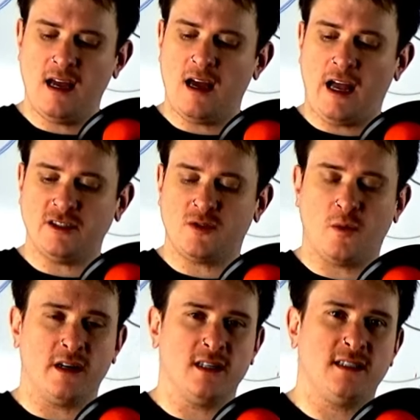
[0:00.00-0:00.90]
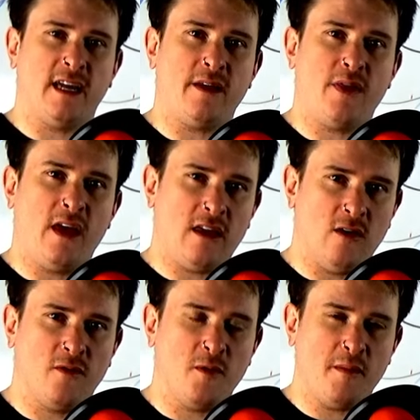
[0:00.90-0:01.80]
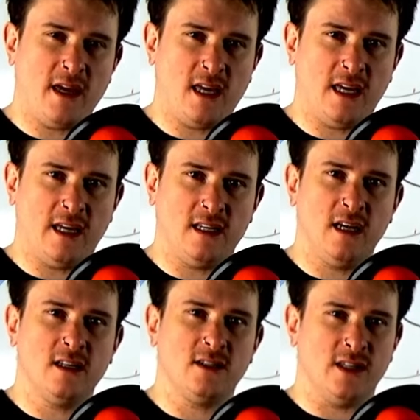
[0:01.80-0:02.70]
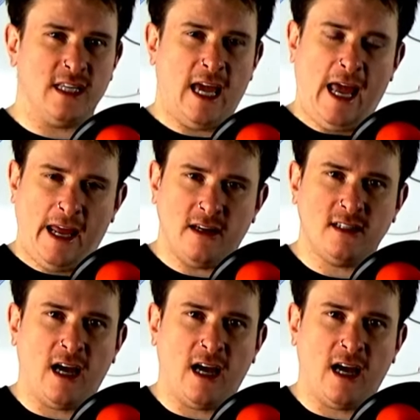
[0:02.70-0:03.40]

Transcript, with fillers: I just wanted to say thank you for making it to the end.